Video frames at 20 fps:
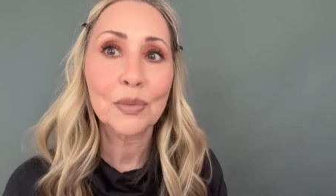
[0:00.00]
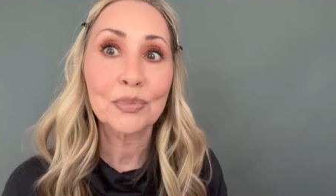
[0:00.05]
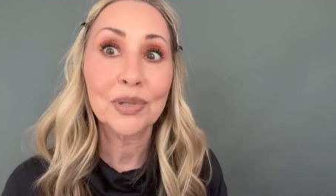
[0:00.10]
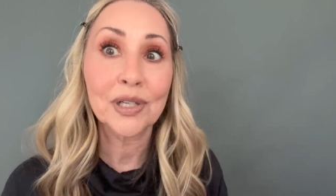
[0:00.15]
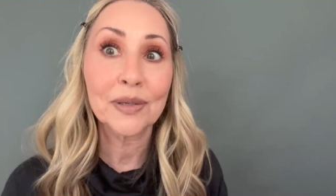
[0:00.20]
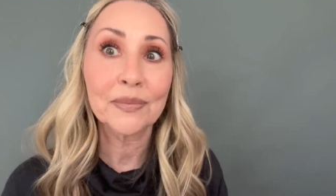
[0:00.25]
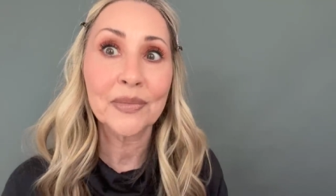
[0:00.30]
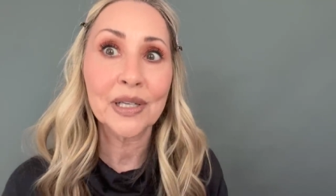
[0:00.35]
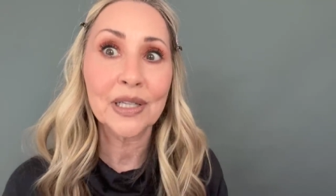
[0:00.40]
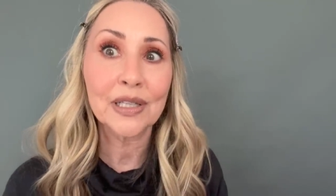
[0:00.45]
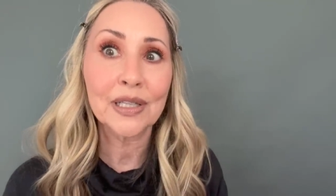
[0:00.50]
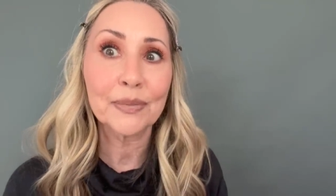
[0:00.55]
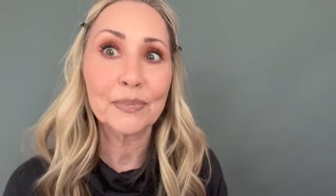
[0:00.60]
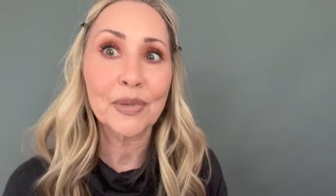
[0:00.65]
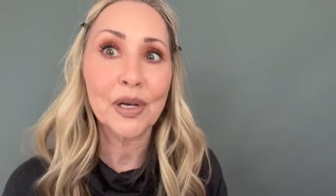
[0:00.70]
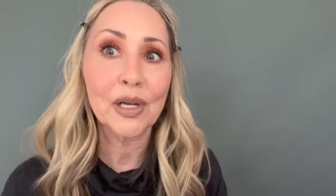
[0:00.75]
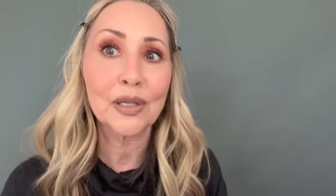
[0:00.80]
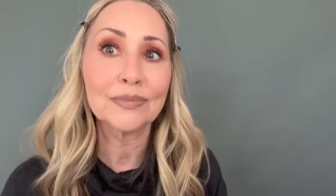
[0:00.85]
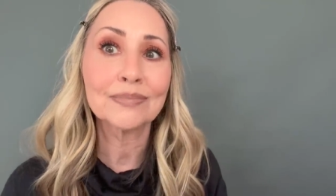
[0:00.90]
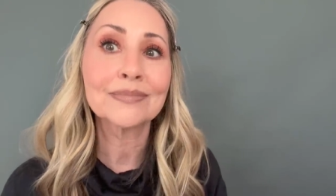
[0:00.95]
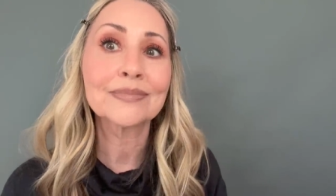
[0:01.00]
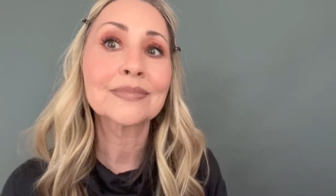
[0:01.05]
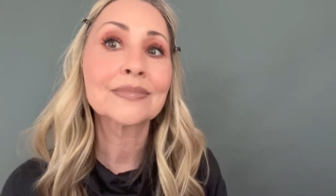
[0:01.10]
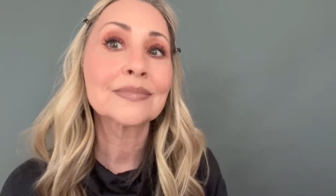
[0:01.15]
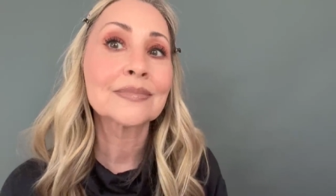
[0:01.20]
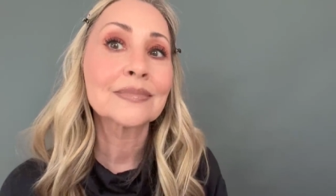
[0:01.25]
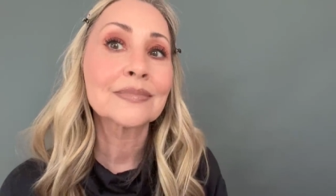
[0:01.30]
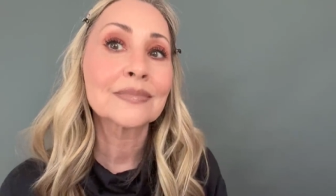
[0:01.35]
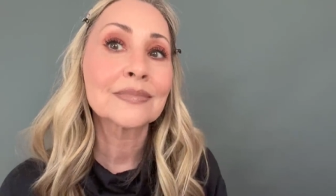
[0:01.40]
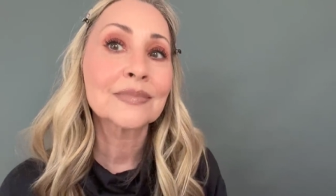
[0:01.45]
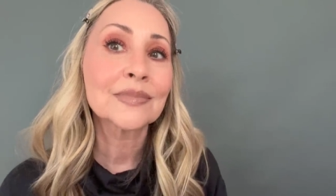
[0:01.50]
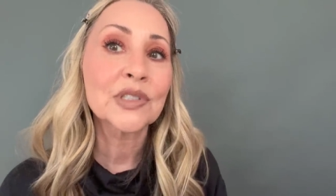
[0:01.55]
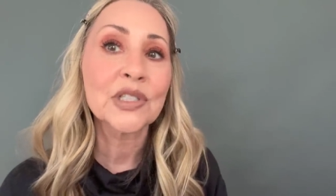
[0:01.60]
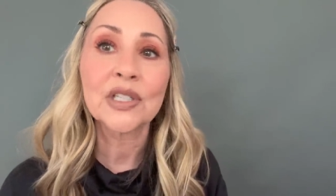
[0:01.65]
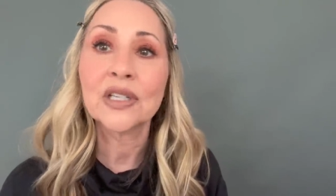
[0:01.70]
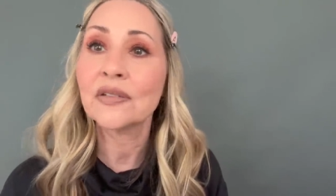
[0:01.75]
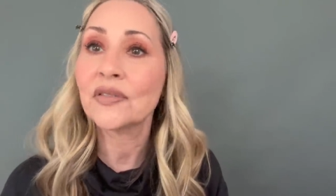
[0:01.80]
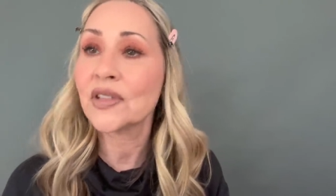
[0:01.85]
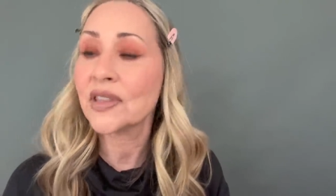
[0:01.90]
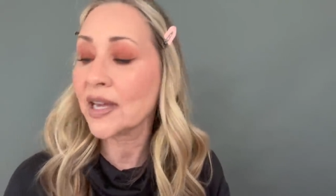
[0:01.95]
Plumping Lip Balm to
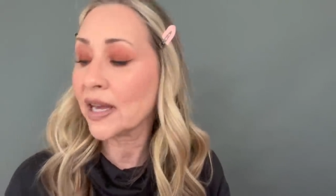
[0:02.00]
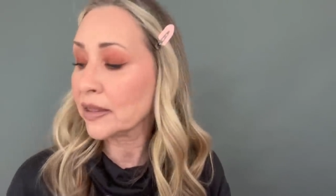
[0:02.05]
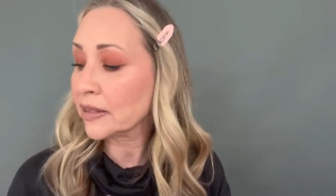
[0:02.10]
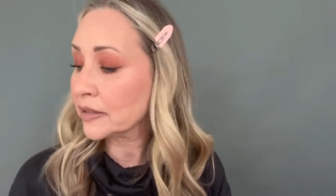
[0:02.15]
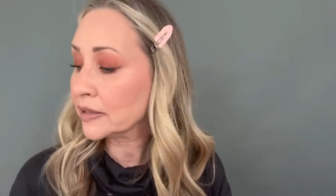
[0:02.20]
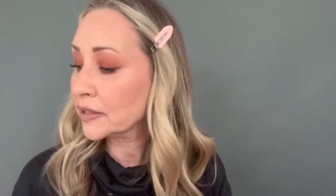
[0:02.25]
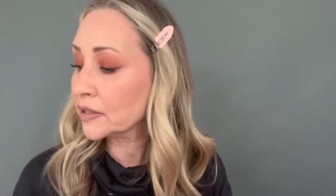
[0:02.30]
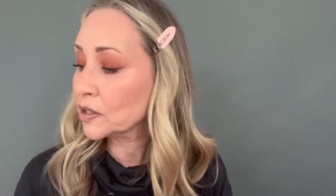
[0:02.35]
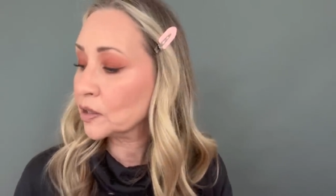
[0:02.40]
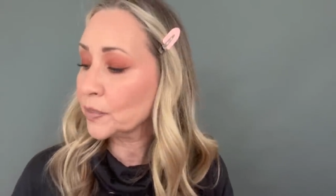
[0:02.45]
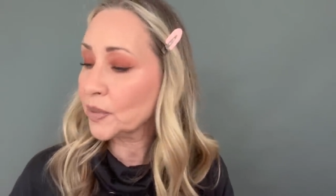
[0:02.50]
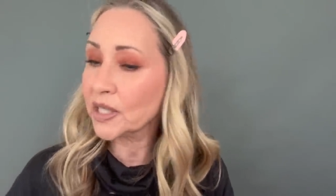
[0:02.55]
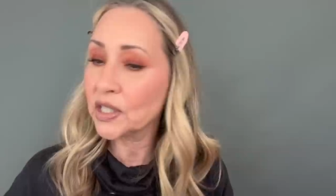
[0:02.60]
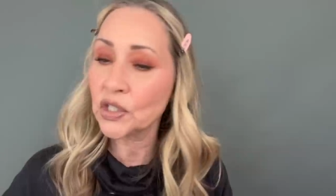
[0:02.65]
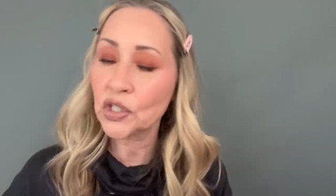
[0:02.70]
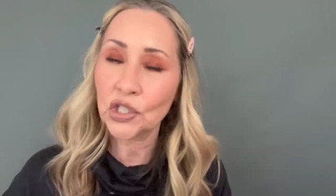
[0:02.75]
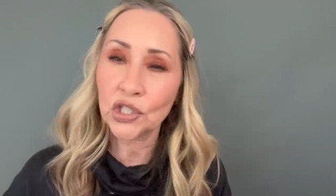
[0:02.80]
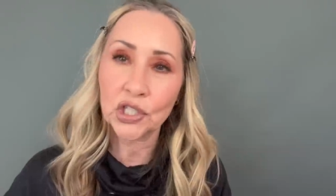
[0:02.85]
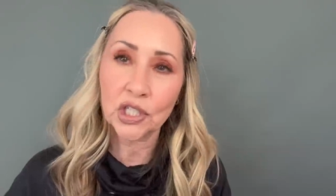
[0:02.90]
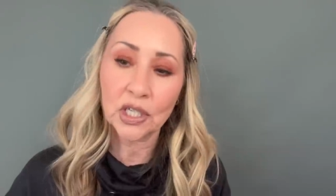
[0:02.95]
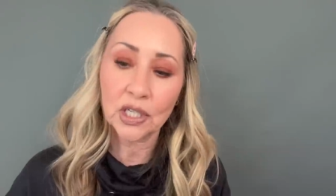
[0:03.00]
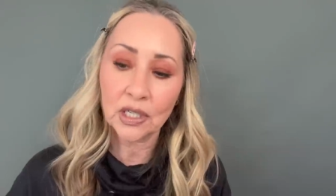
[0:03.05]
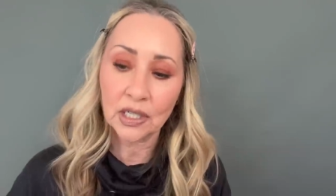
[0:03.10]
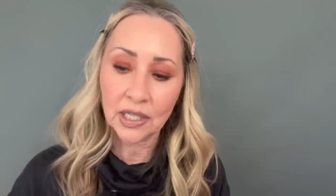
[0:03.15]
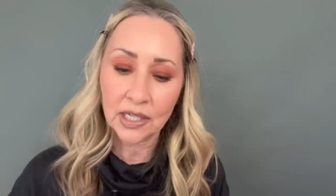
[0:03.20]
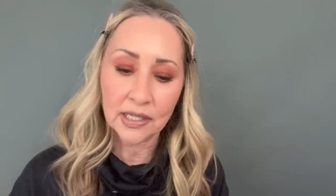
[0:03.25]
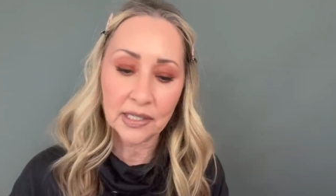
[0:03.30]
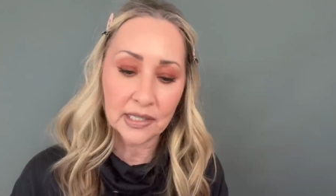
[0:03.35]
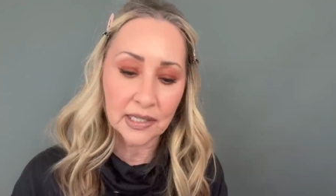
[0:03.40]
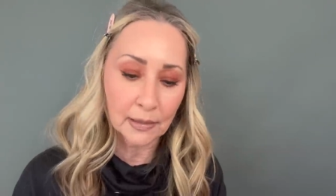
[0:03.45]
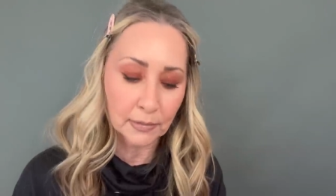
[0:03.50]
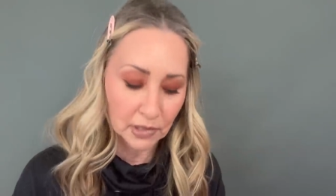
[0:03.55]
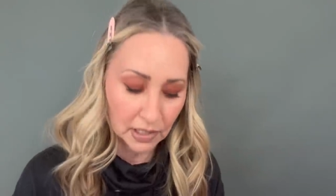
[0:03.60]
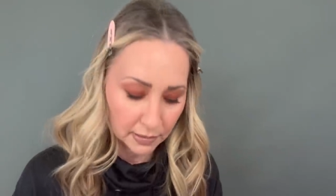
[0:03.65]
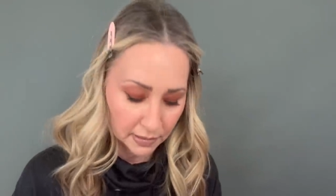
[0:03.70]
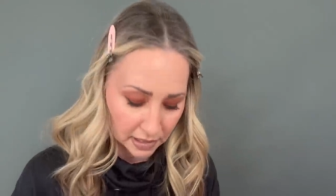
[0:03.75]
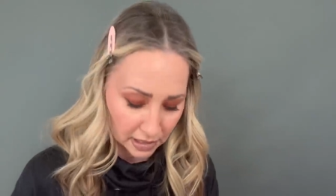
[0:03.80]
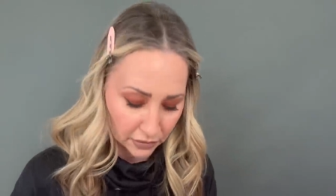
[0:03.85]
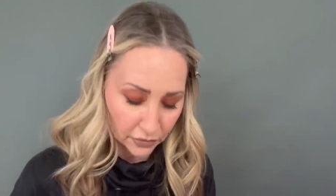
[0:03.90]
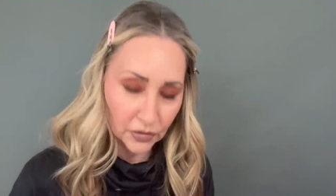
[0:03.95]
give it that little bit of sheen because
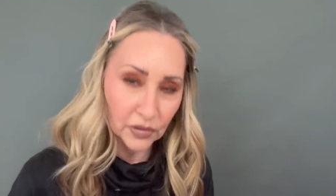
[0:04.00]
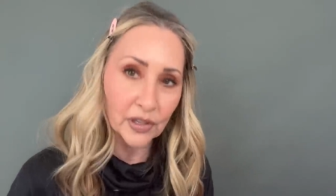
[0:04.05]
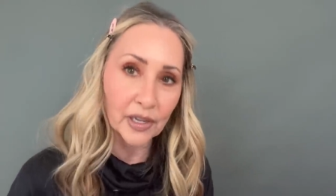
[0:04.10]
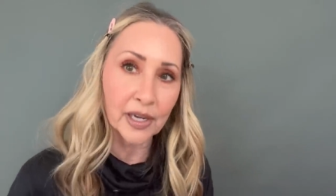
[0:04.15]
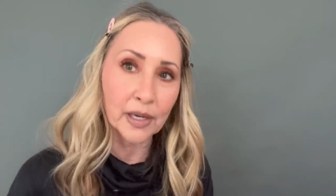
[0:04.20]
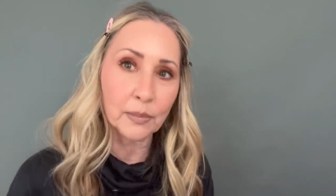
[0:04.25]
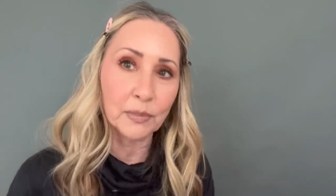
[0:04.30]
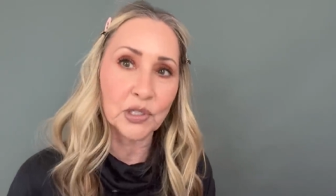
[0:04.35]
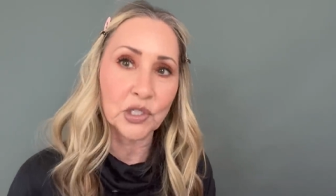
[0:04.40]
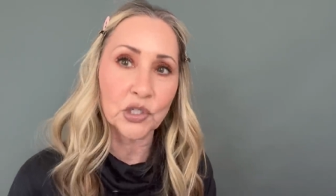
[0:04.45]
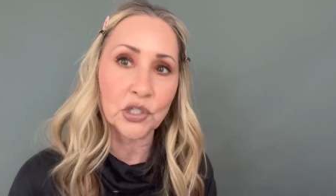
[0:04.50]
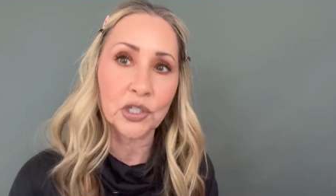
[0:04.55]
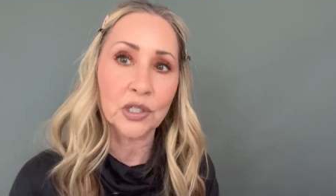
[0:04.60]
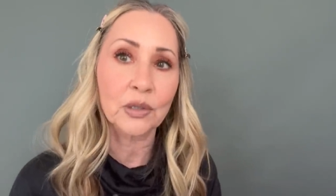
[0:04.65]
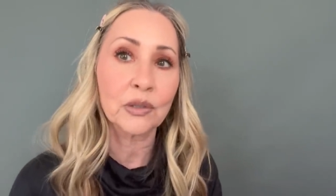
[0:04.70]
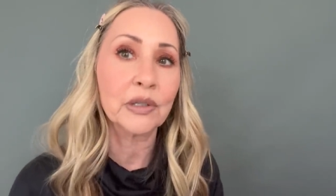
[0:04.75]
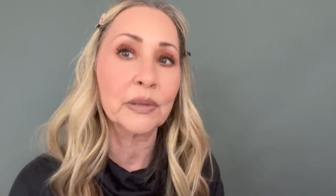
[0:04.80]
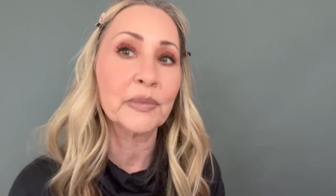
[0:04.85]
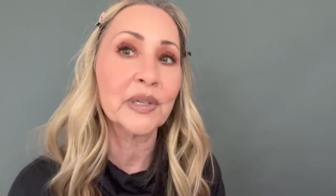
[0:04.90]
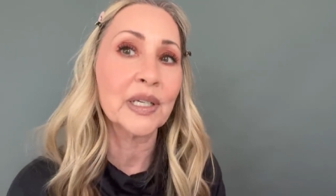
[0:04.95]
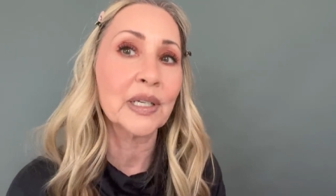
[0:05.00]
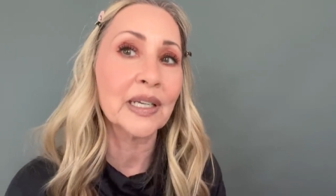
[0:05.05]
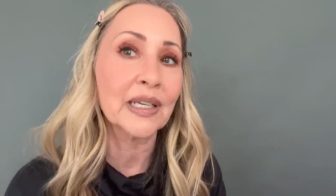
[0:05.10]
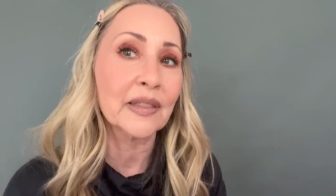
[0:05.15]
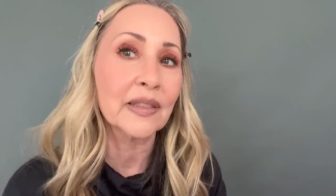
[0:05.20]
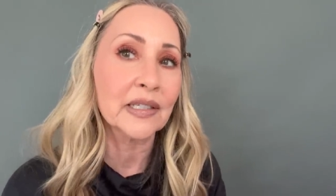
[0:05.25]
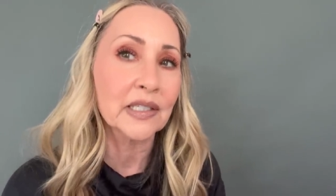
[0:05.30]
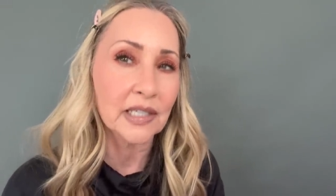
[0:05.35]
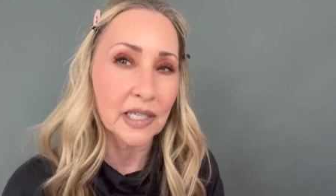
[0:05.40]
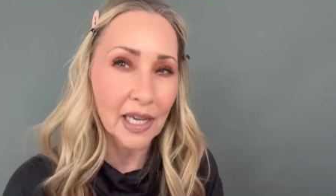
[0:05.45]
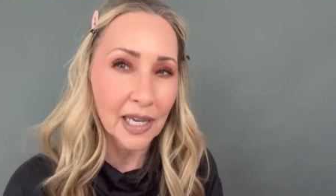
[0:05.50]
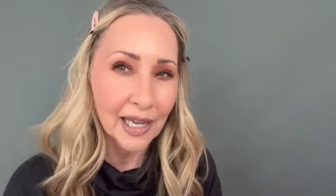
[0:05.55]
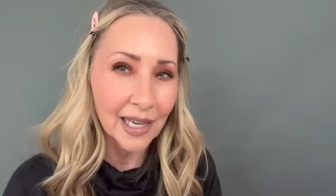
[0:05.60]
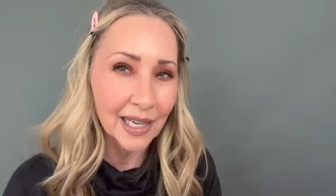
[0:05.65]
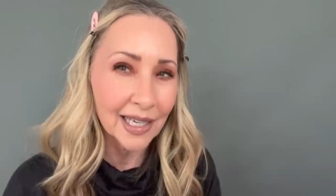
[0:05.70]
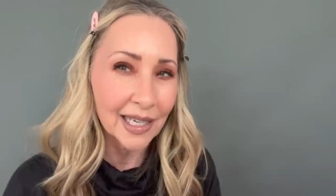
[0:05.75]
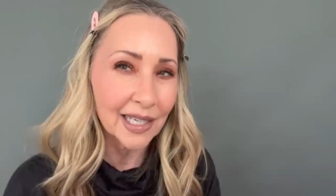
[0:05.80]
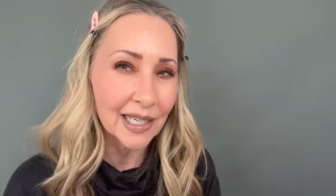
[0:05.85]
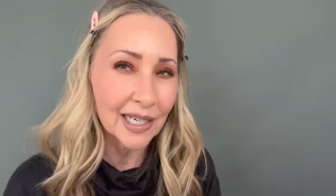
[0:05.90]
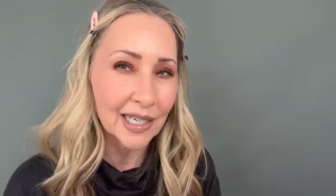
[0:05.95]
sometimes I feel like mature women need the
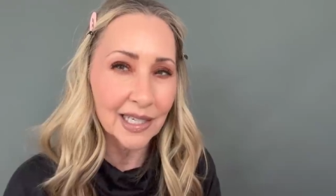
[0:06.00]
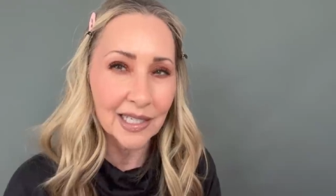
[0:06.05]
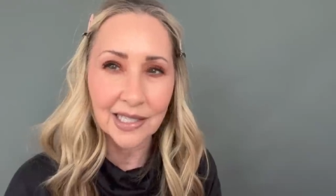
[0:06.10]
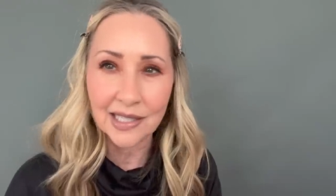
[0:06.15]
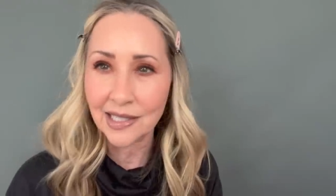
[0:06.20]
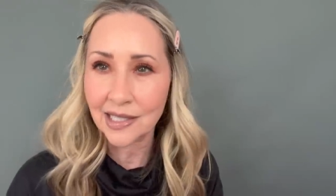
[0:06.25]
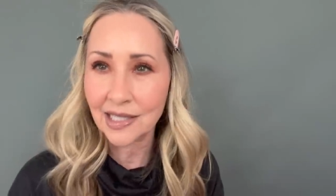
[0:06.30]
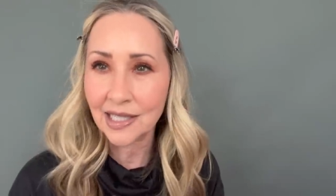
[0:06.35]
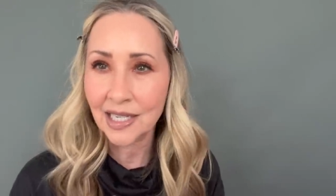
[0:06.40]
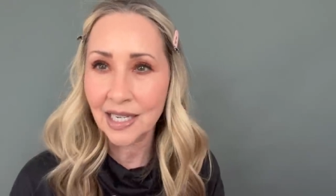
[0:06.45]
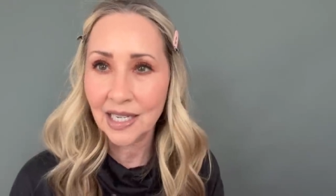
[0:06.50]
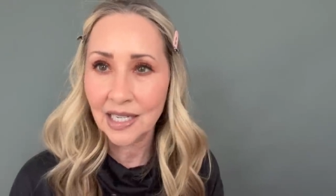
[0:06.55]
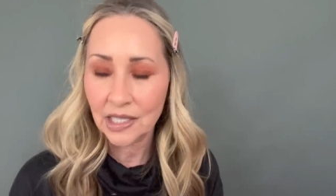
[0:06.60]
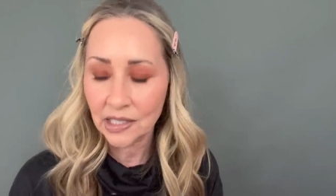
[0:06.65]
tiniest,